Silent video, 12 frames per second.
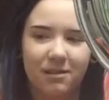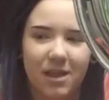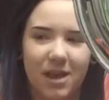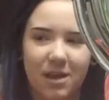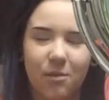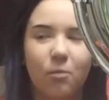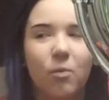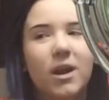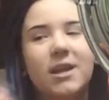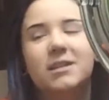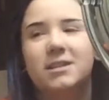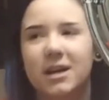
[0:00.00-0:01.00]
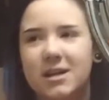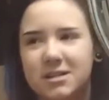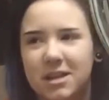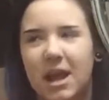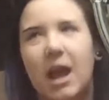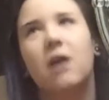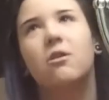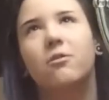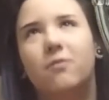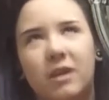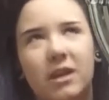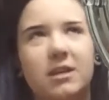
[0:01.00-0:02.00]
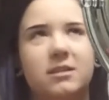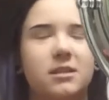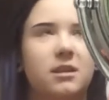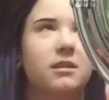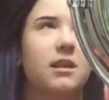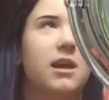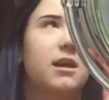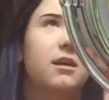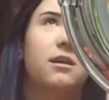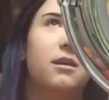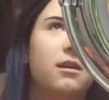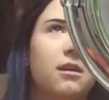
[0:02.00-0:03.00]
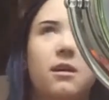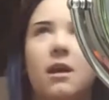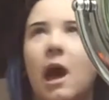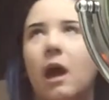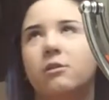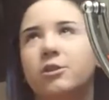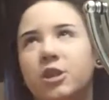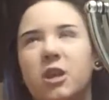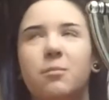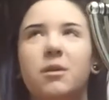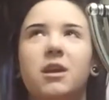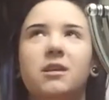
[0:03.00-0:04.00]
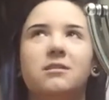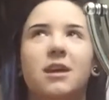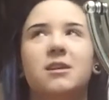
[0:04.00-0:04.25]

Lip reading: like, what it does and how it fades and, like, how cheap it is.